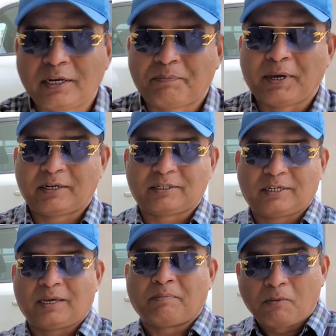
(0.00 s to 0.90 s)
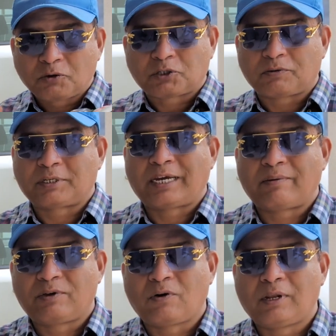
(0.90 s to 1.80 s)
Independence Day. Most of the
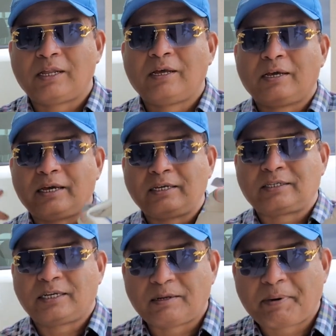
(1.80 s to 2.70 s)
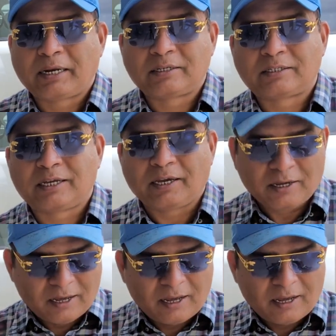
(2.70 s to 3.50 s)
time people is the Independence Day,